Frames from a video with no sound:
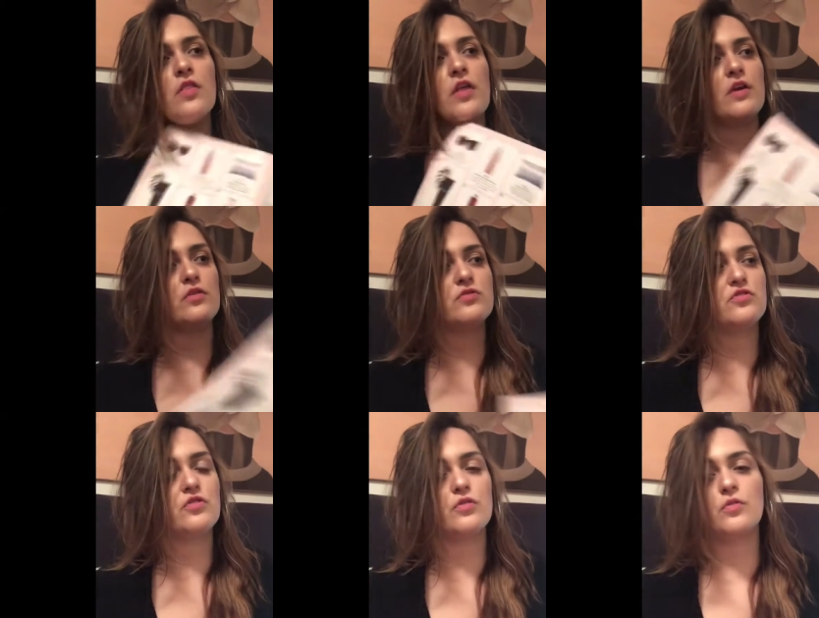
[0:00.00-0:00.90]
They used
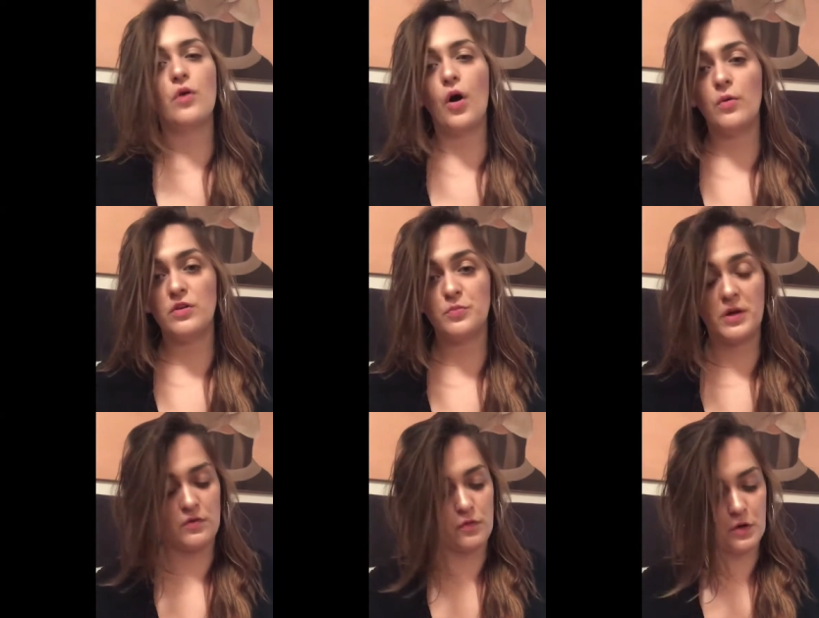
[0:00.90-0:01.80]
to always
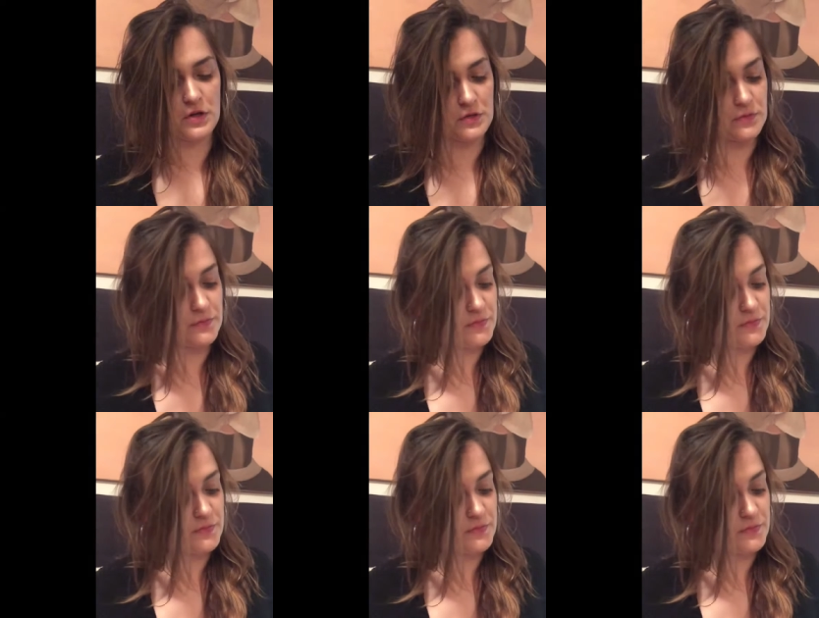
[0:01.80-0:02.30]
pick for you.